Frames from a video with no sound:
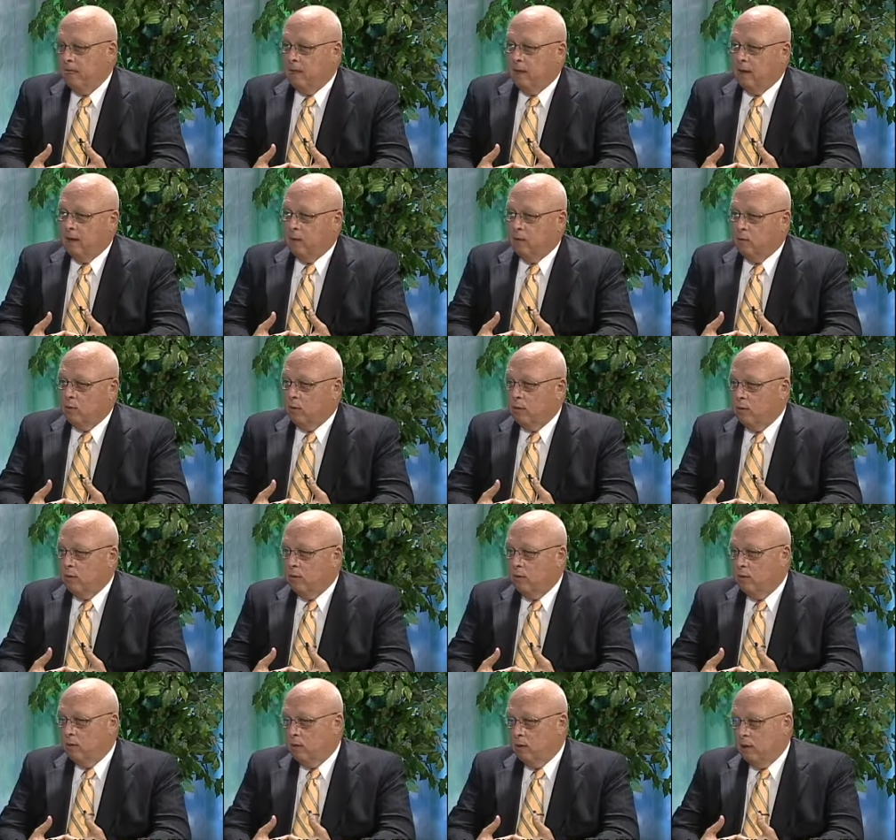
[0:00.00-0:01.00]
and we,
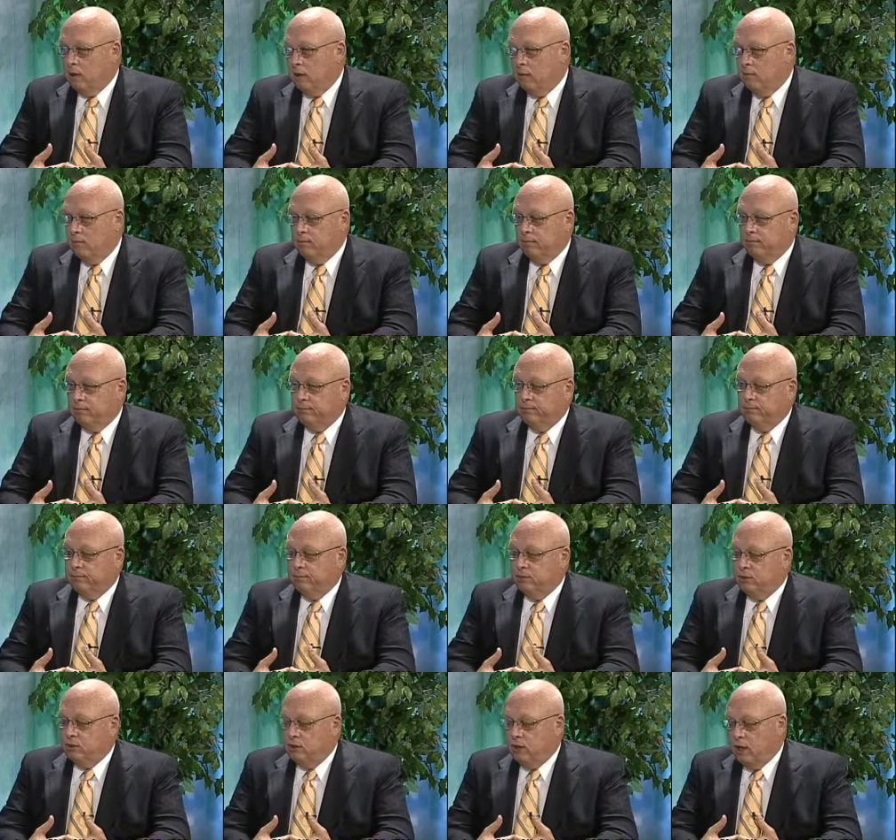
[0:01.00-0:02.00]
we
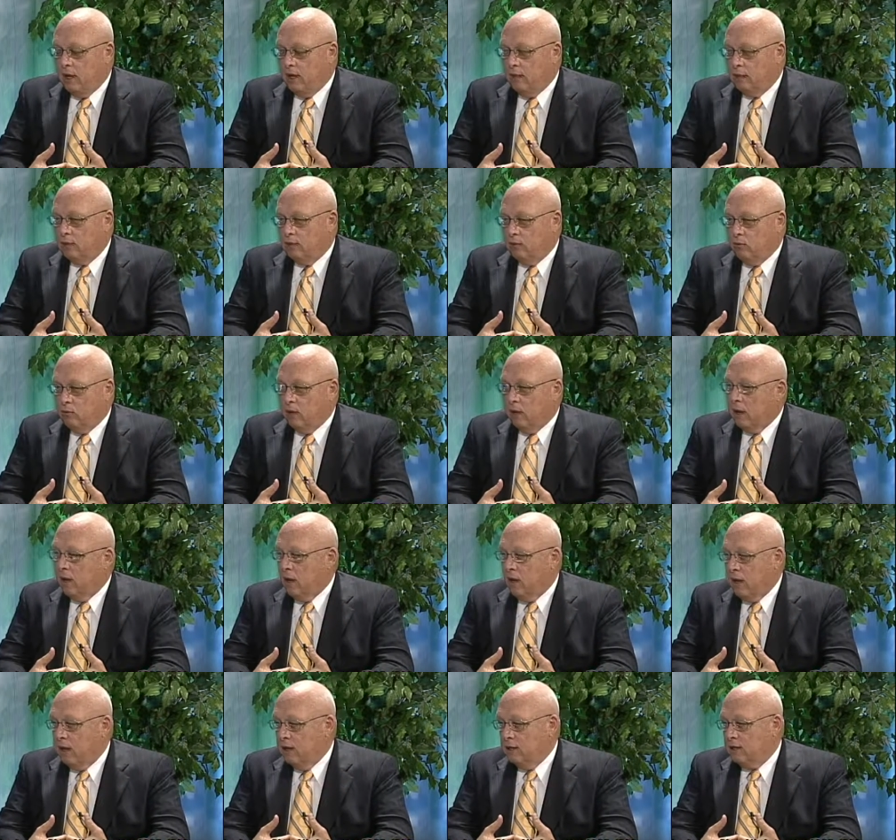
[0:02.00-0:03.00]
just wring
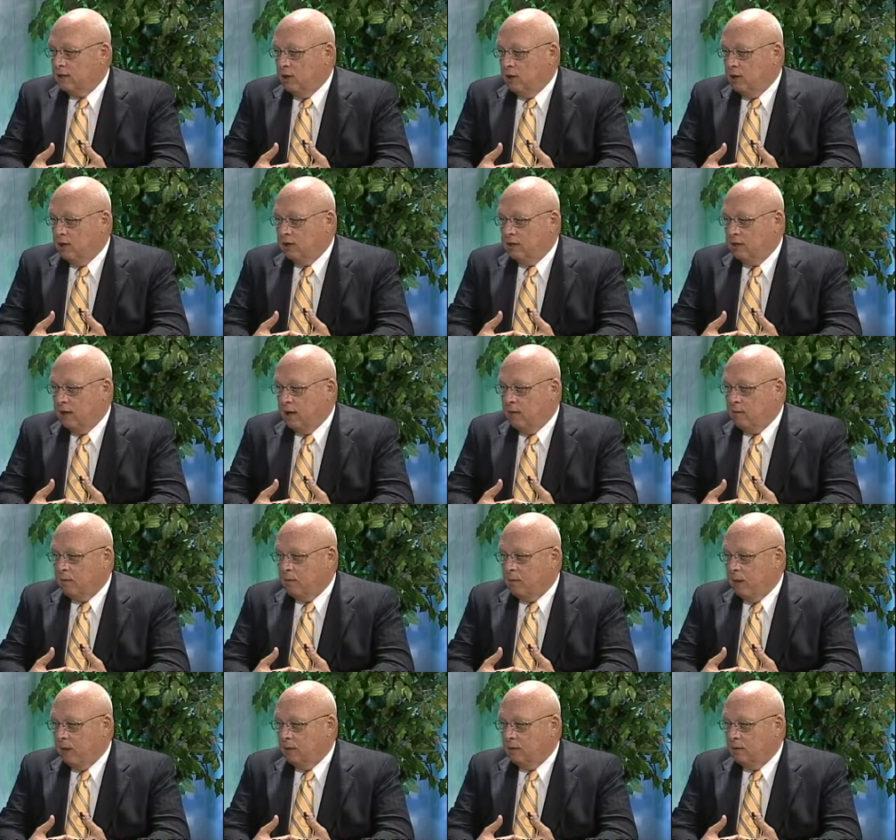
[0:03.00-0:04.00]
our hands all the time
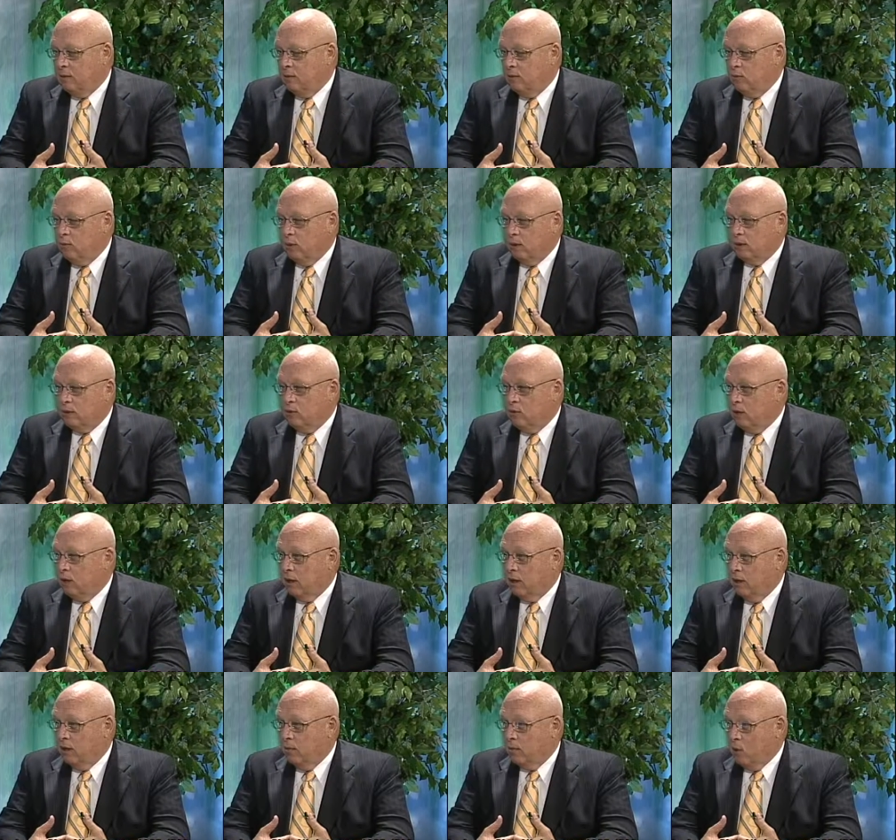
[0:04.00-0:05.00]
about what's
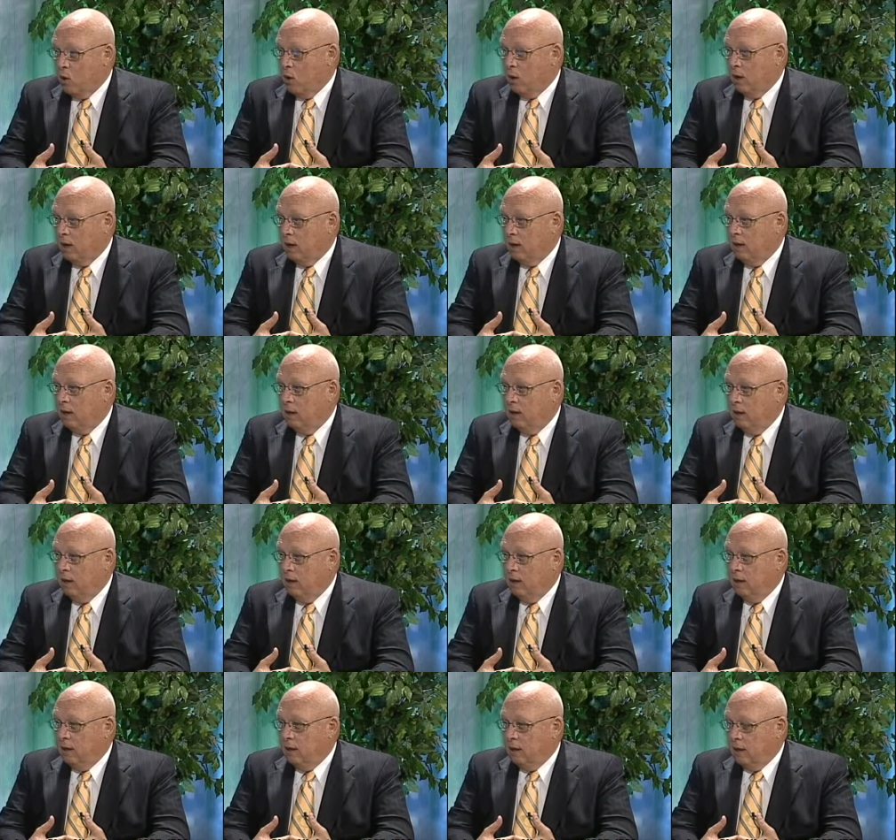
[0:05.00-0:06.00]
going on morally,
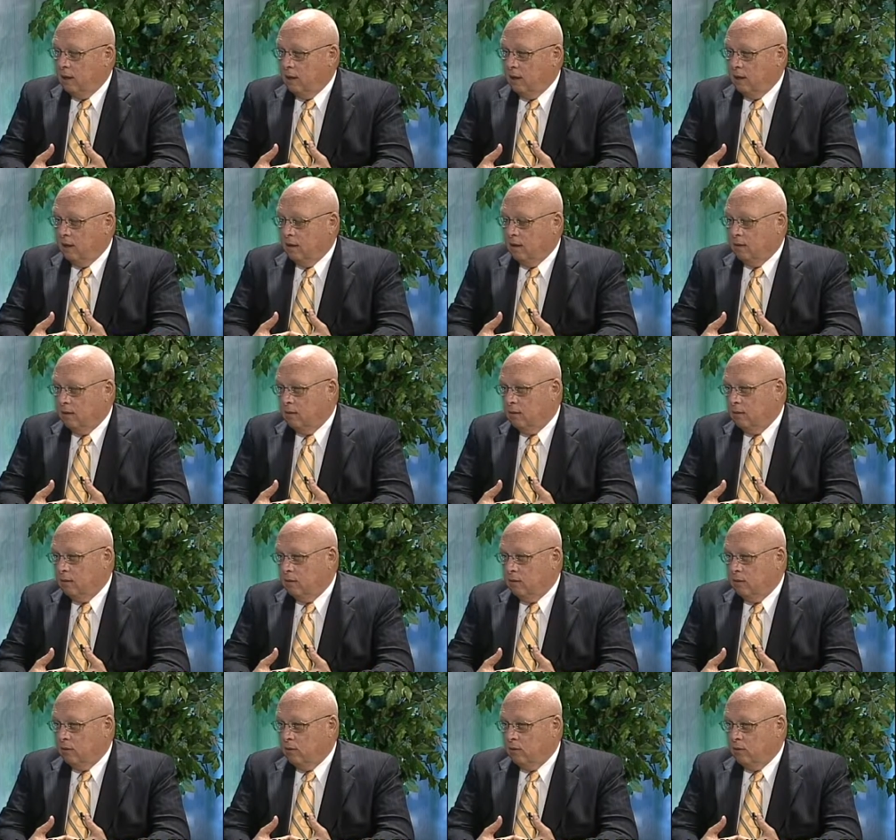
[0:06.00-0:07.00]
uh,
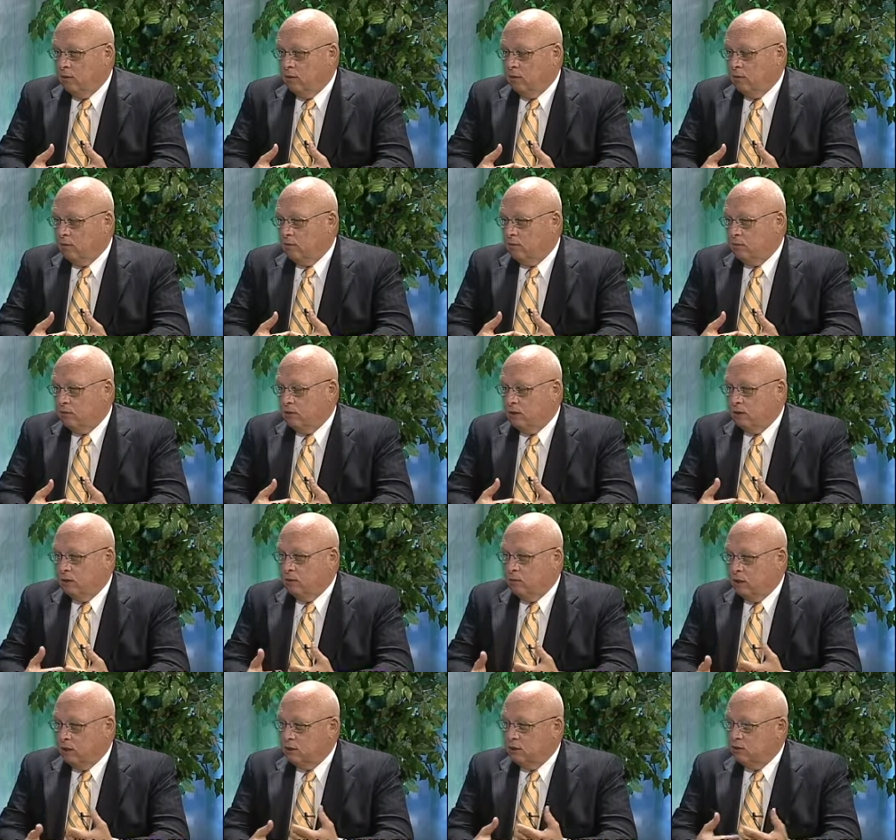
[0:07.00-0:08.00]
the, the,
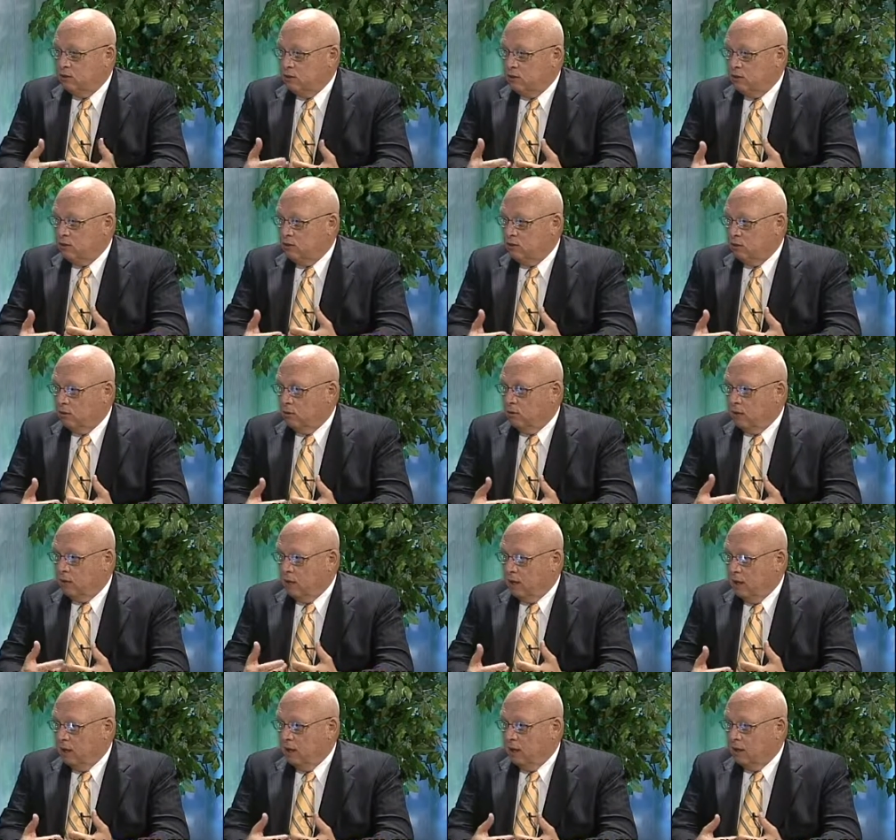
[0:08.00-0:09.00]
situation that children are
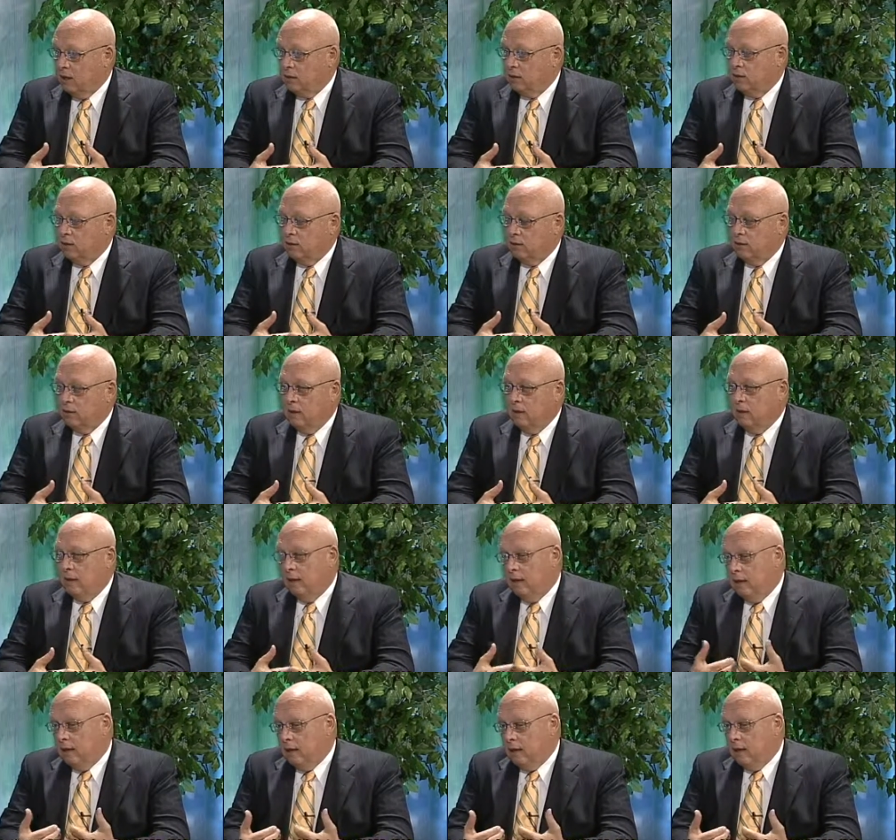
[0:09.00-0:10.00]
getting into.
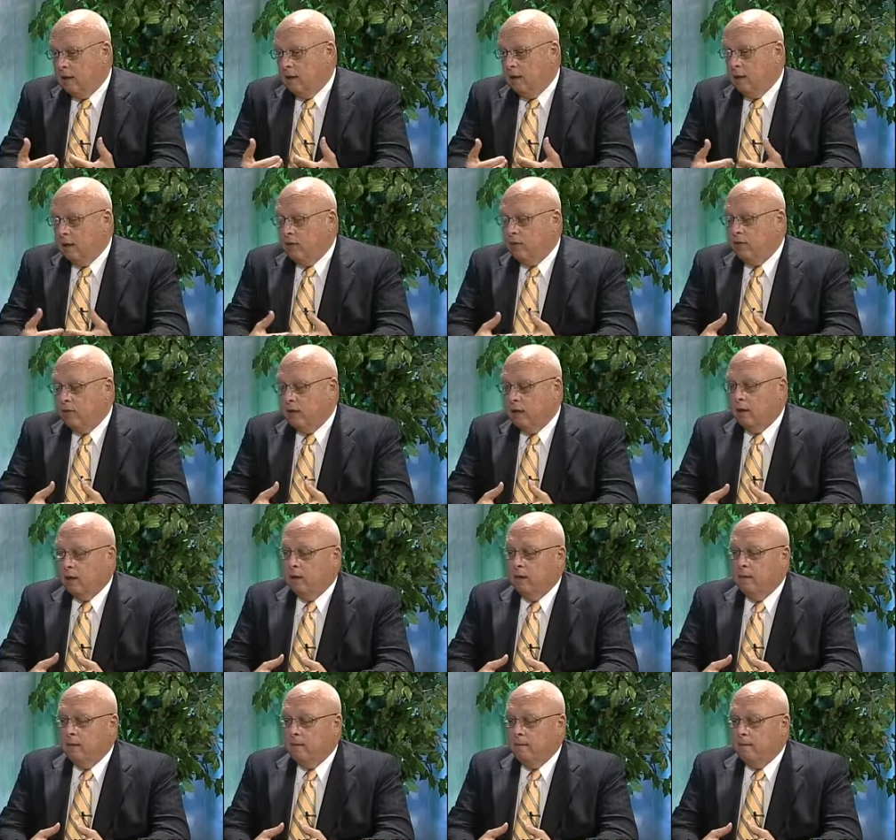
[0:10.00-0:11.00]
And again, I
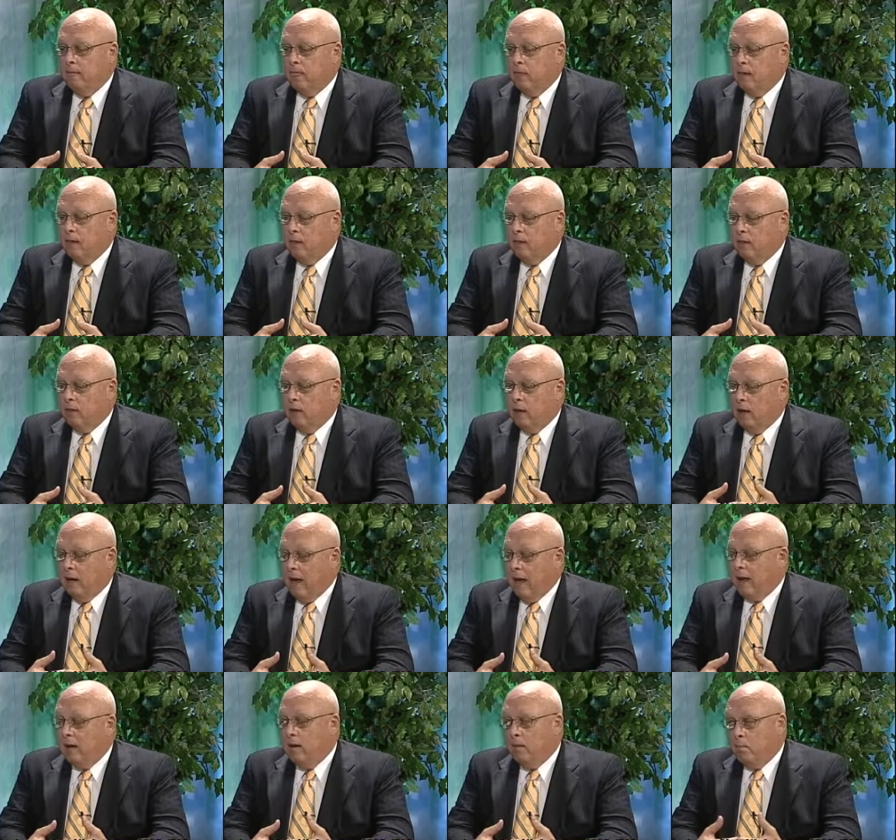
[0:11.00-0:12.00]
think the
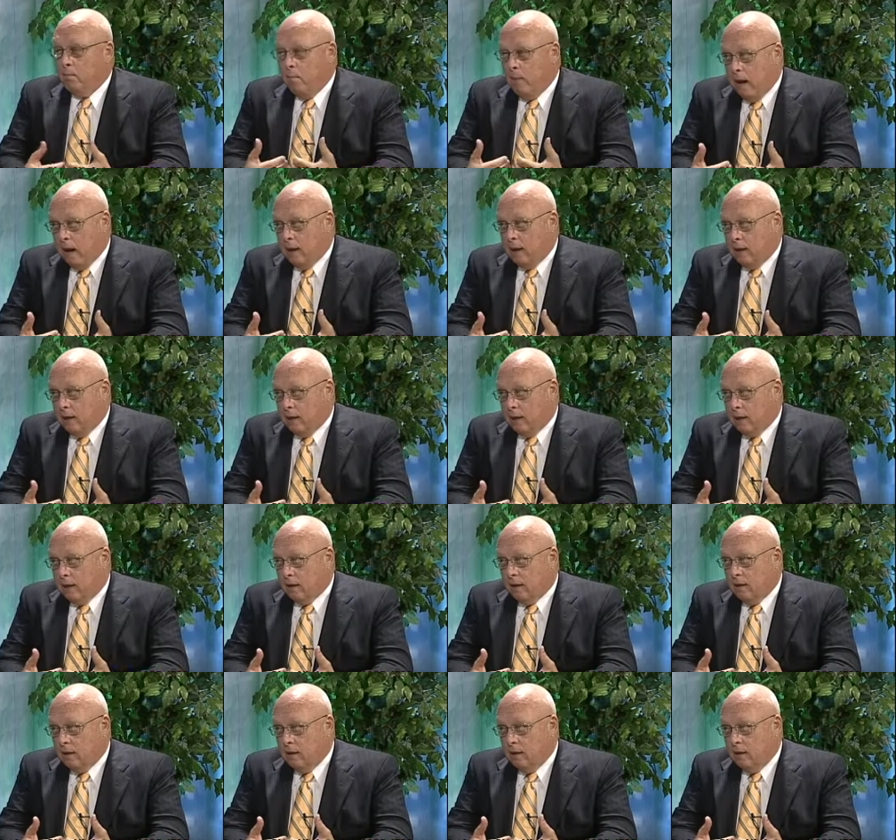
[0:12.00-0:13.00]
lack of
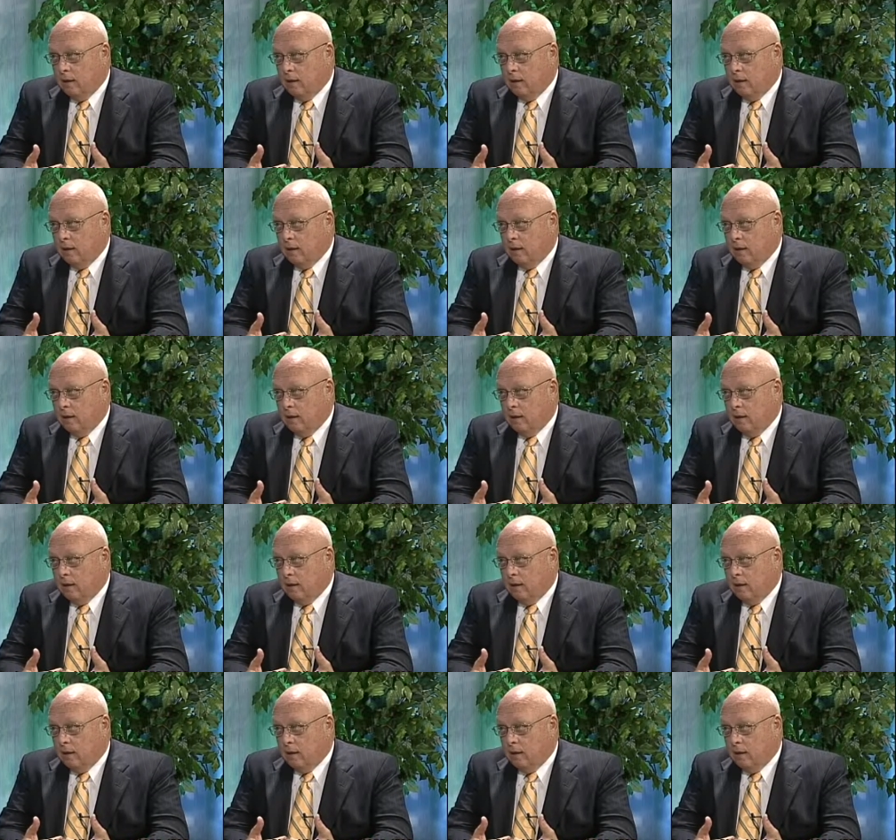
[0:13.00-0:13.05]
modeling,